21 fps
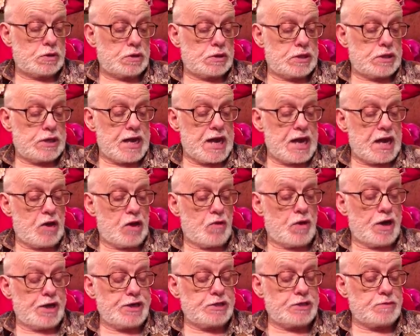Now
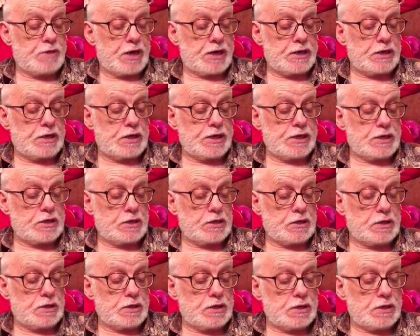I demand
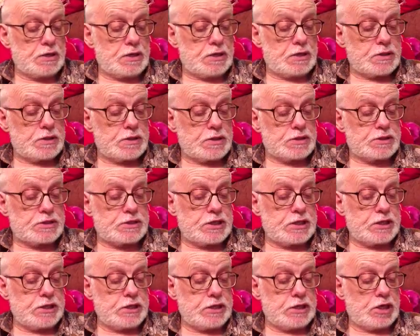little, the
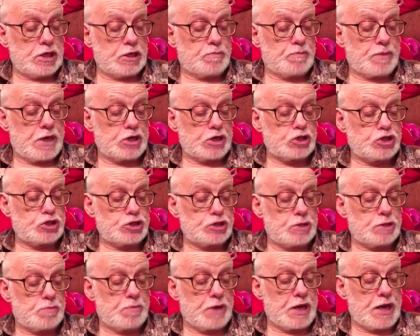singular passion
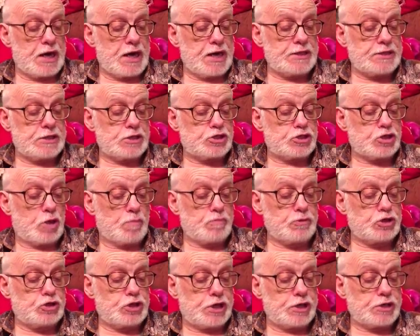abides its
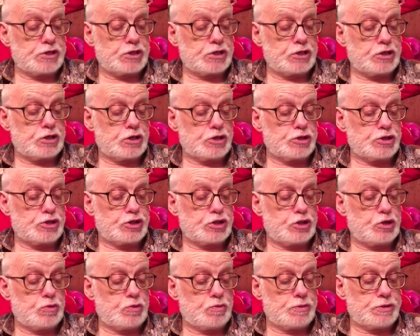object and
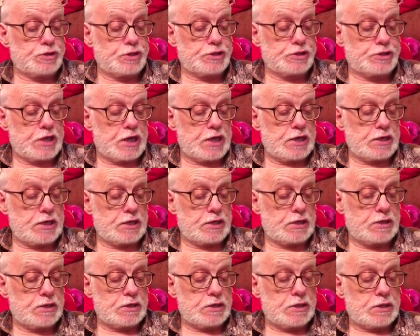consumes desire,
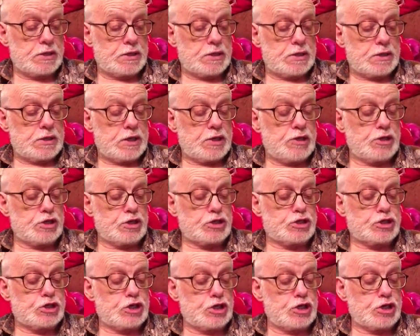in the
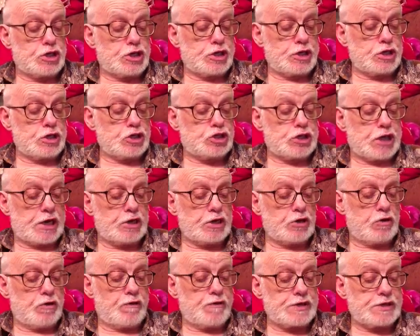circling
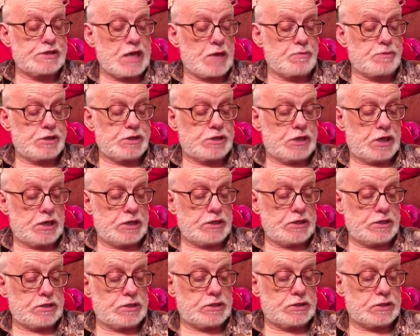shadow of its
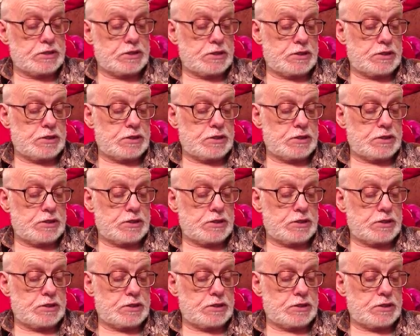appetite.